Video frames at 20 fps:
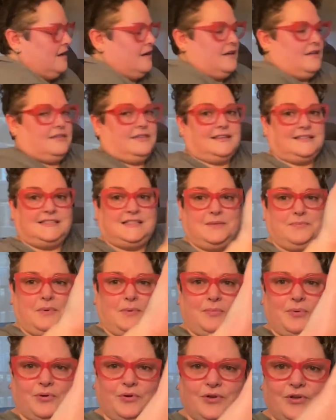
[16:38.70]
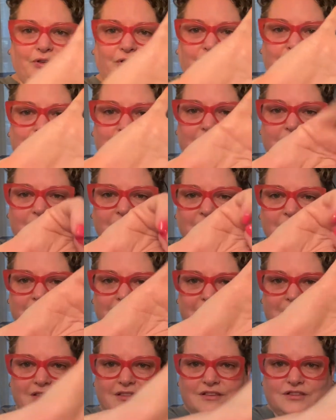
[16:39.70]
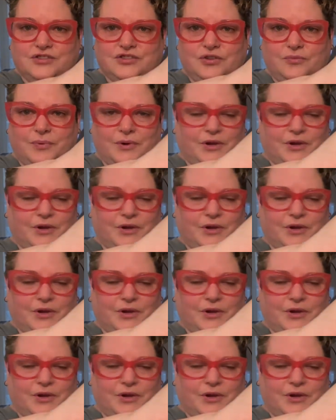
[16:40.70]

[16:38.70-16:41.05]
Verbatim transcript: the zipper pulls, the super